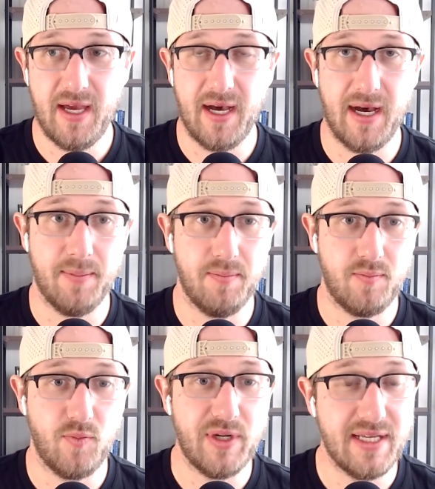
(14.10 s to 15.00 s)
um,
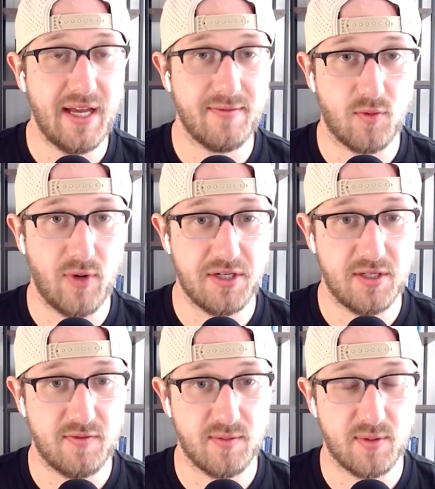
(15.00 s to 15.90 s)
we did have some
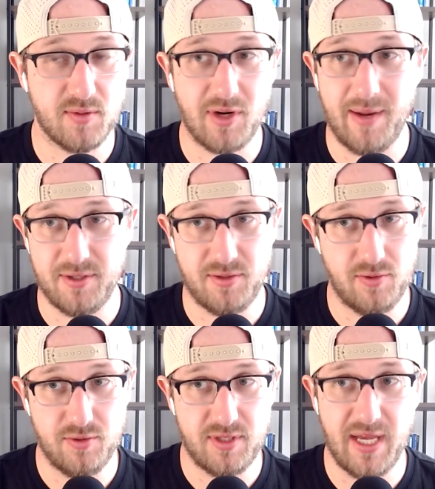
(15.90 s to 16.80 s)
questions from subscribers
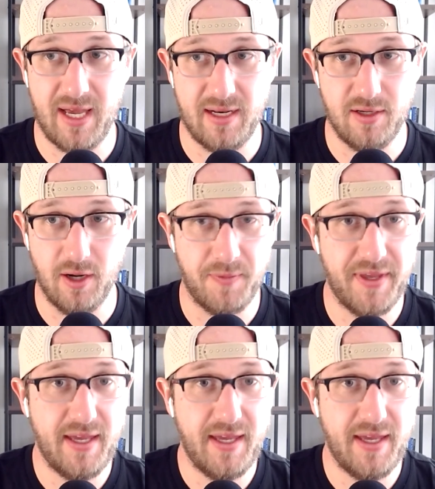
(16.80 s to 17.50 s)
who said, you know,